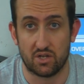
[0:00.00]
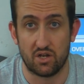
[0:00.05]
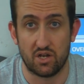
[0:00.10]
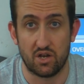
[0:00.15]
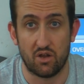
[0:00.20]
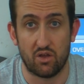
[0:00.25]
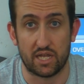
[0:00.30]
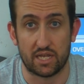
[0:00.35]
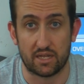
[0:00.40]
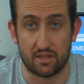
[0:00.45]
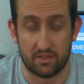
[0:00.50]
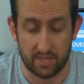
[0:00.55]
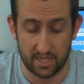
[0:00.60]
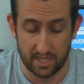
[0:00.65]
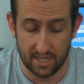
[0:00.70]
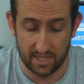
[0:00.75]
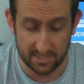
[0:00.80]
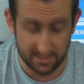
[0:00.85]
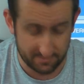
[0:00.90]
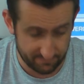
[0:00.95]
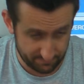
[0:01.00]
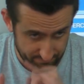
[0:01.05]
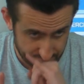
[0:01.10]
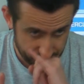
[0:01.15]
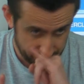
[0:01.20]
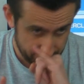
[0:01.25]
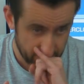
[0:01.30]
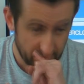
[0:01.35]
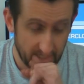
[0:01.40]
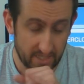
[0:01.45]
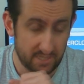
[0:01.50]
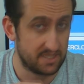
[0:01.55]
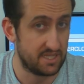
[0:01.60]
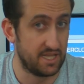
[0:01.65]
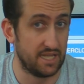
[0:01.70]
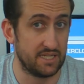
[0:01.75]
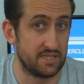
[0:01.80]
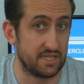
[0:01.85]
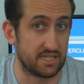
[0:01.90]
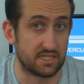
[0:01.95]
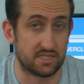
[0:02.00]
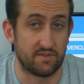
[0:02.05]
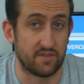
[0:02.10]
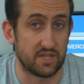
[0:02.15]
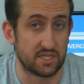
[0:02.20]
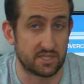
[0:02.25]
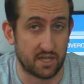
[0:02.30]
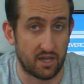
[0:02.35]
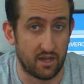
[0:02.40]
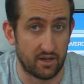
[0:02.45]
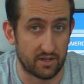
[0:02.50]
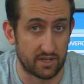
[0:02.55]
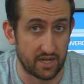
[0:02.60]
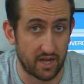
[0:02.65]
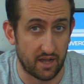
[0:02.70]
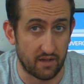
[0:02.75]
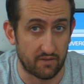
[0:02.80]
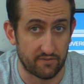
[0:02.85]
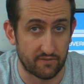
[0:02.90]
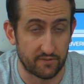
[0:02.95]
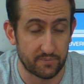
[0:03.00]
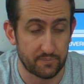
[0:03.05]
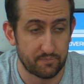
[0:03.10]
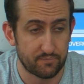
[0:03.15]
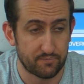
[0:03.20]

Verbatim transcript: I like the aesthetics of this card enough